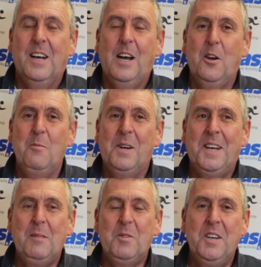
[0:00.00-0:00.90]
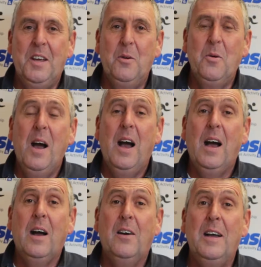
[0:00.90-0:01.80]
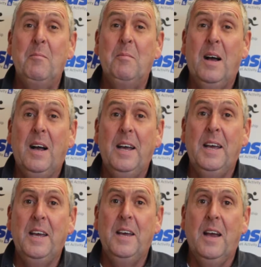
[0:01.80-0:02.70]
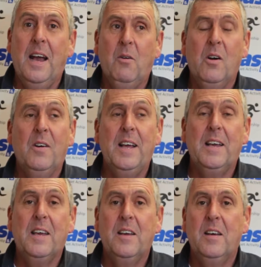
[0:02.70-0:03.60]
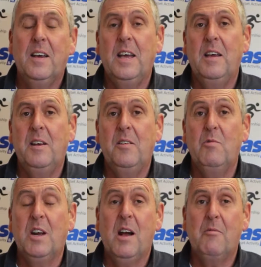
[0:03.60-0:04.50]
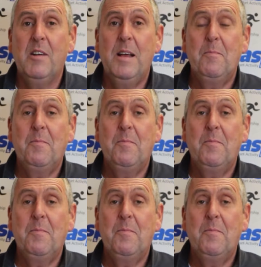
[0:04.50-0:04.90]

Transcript: Hello, my name's Neil. I'm an alcoholic in recovery.